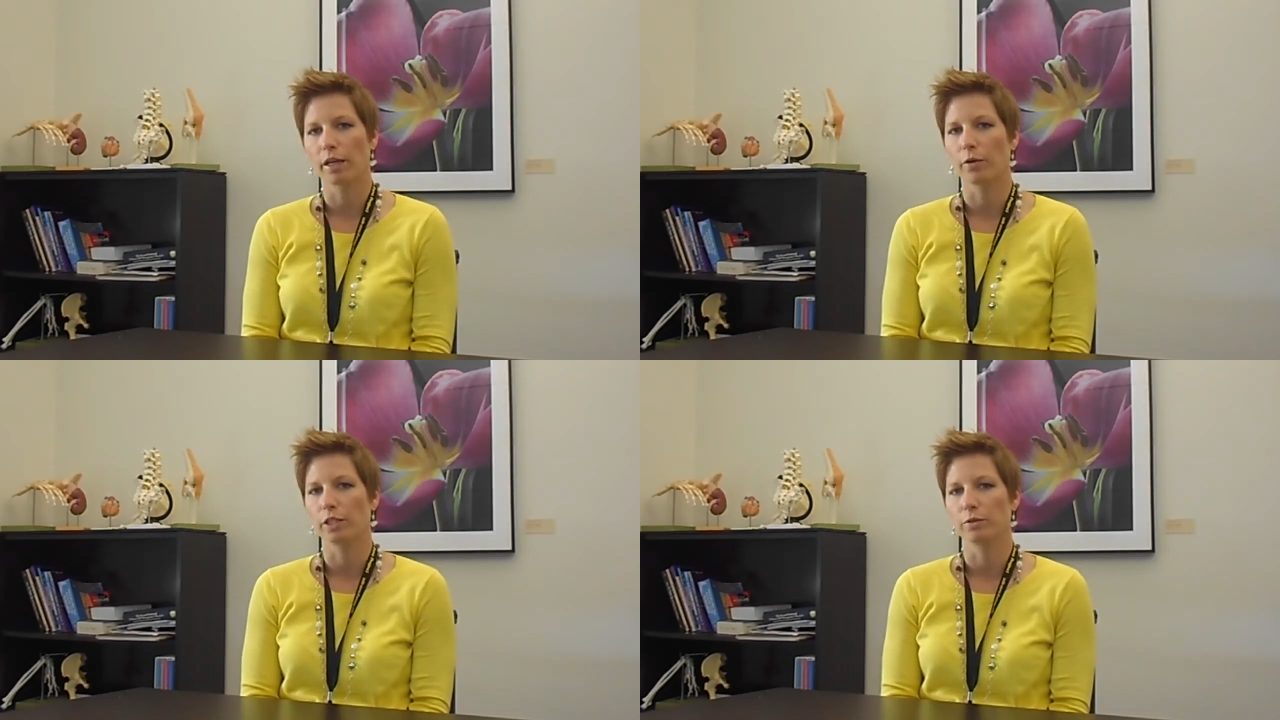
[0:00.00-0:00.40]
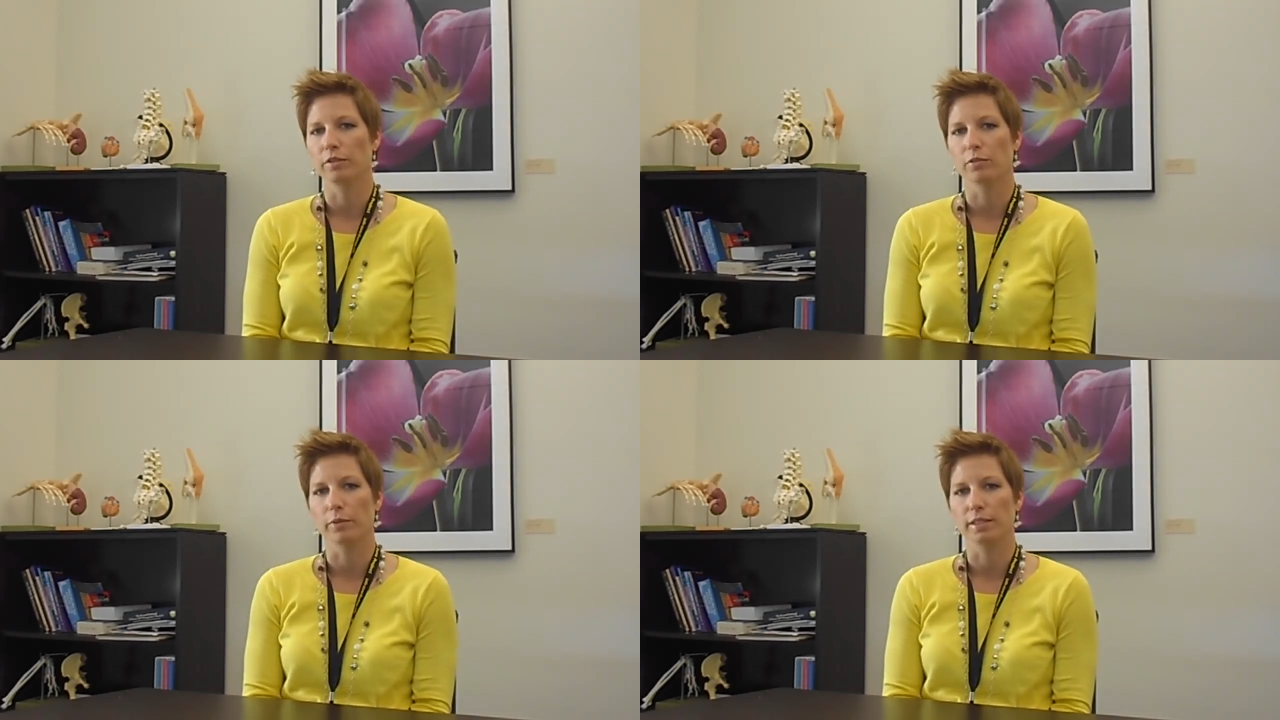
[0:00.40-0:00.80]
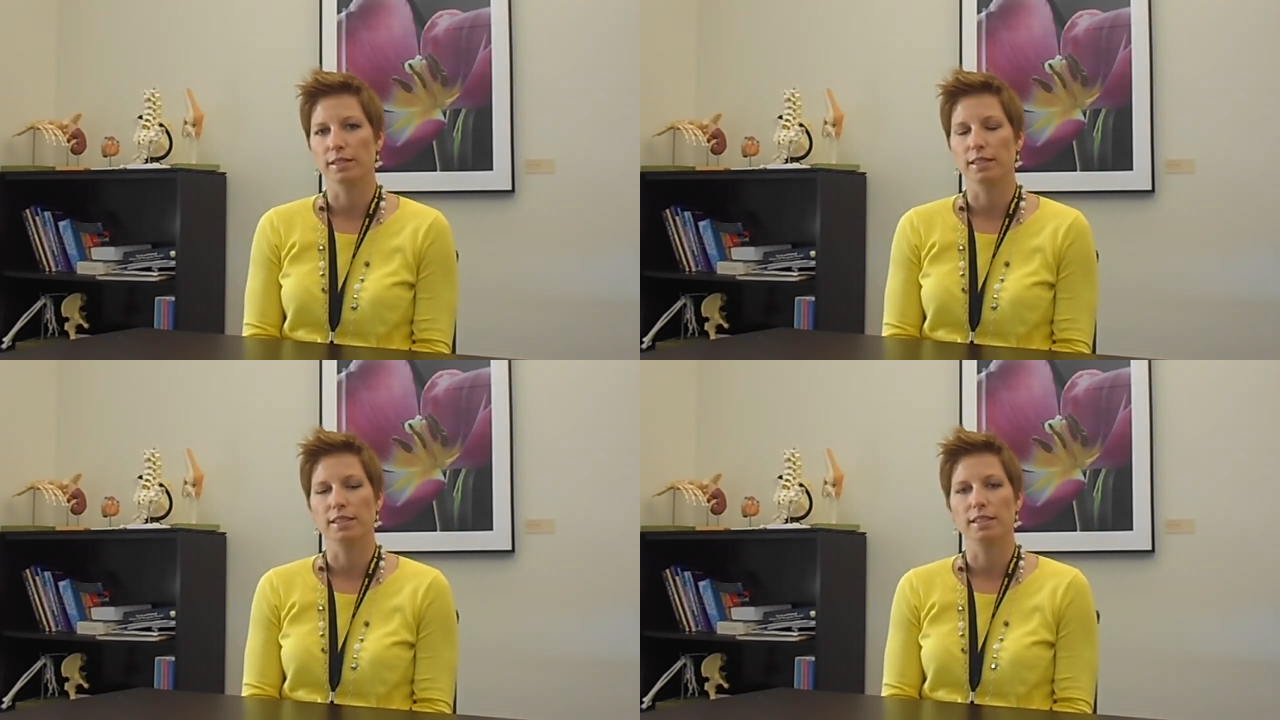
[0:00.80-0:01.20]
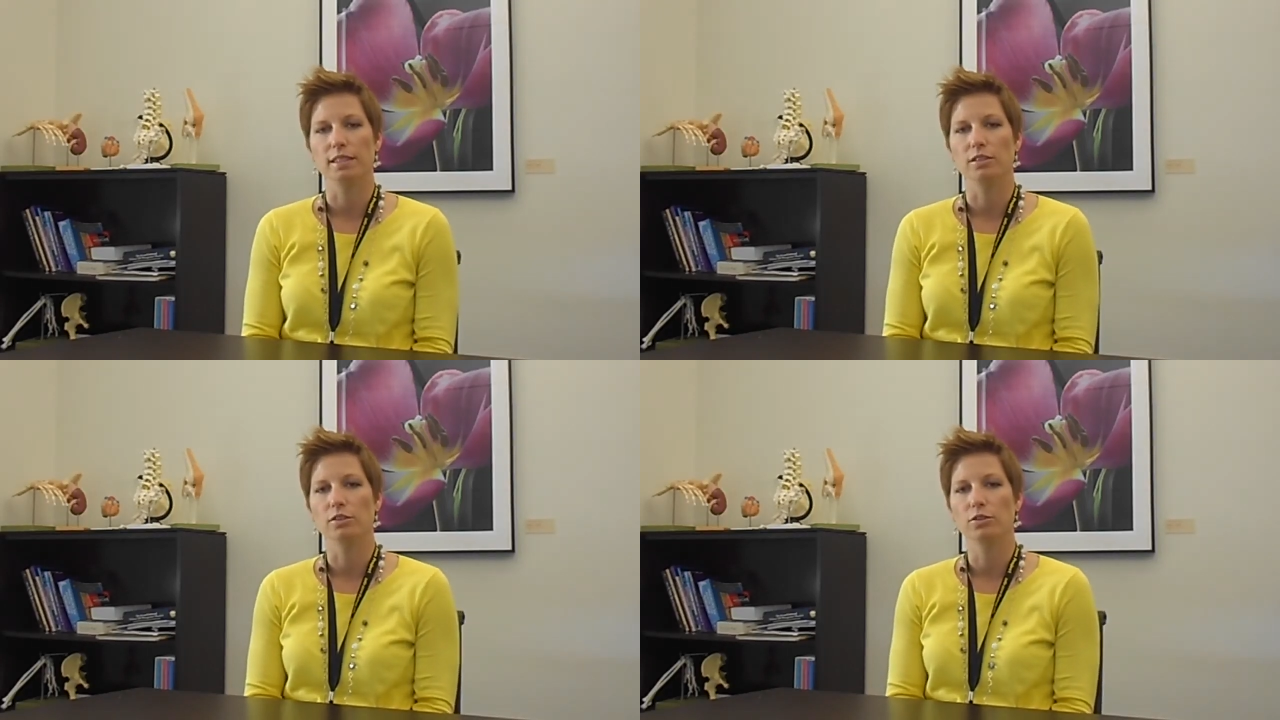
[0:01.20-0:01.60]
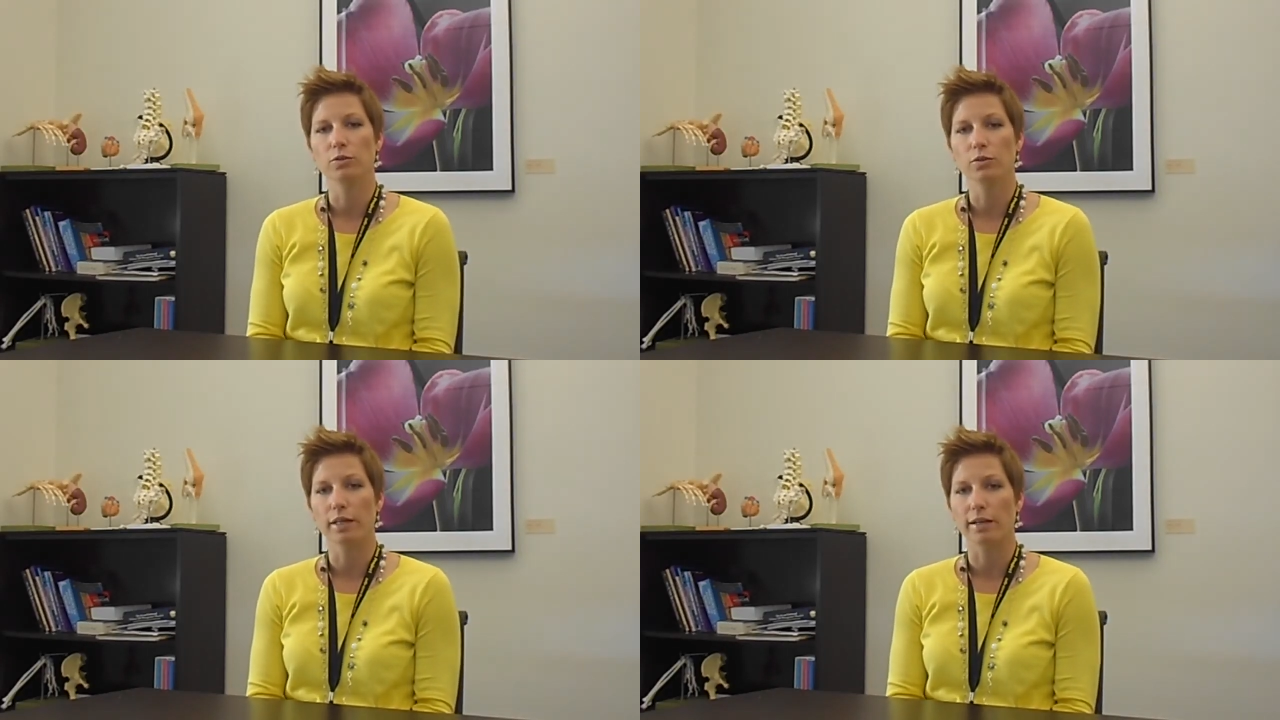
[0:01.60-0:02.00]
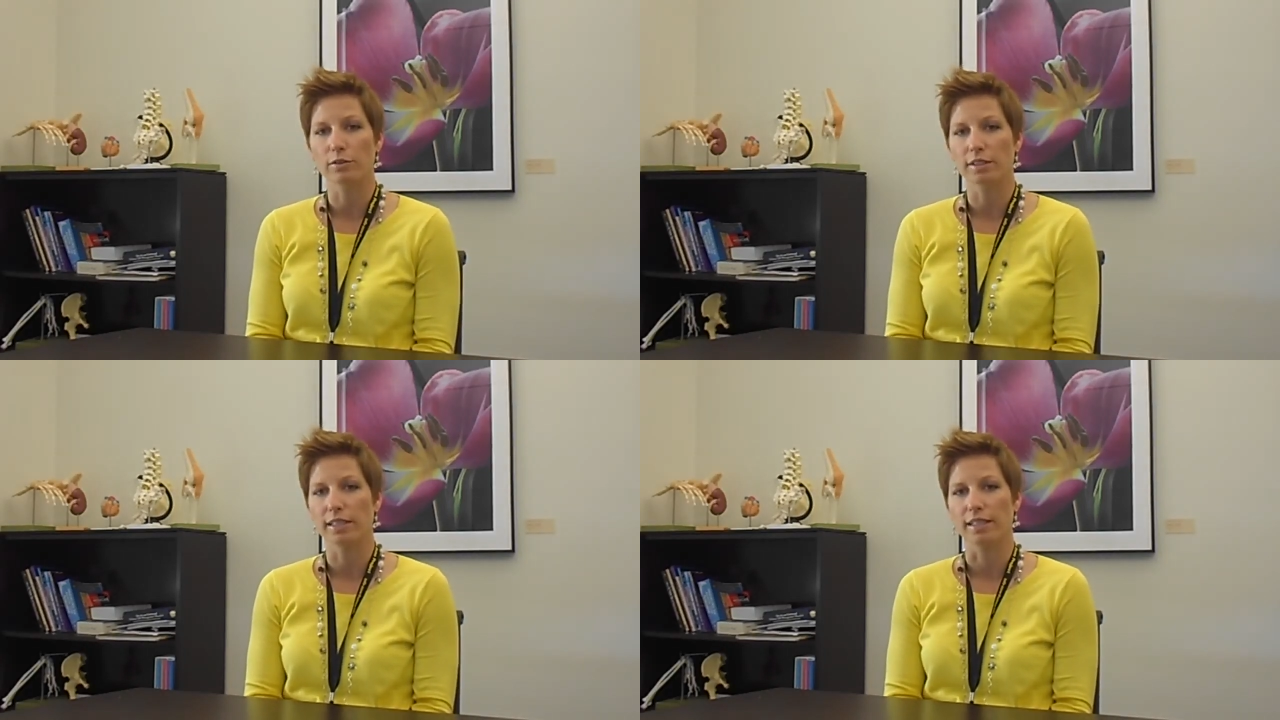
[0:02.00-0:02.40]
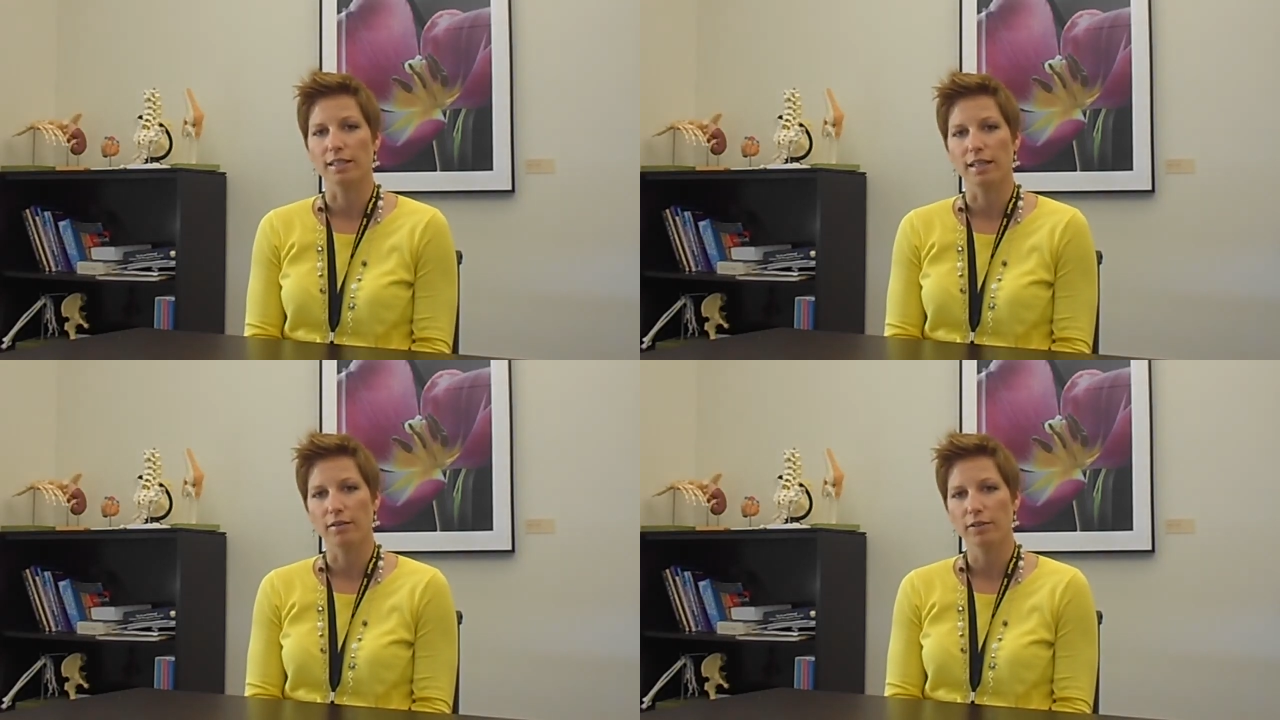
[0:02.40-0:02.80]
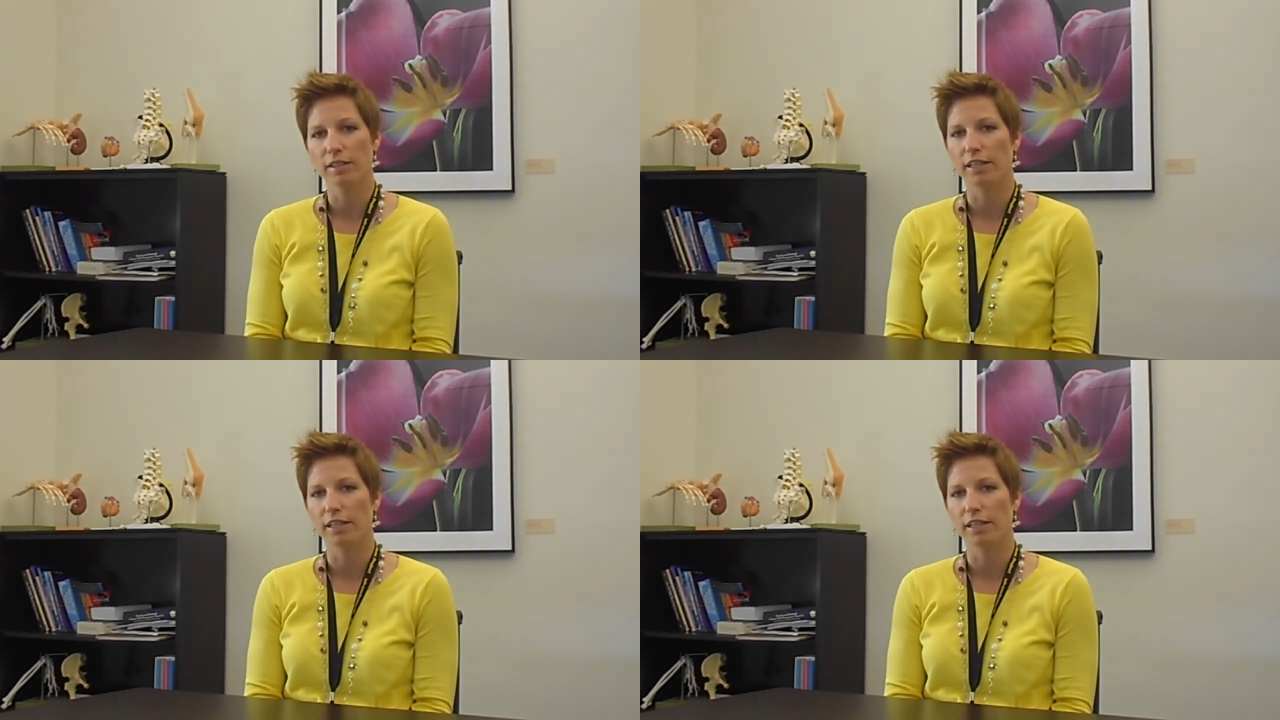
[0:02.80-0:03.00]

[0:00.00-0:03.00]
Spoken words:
I graduated from residency in 2011,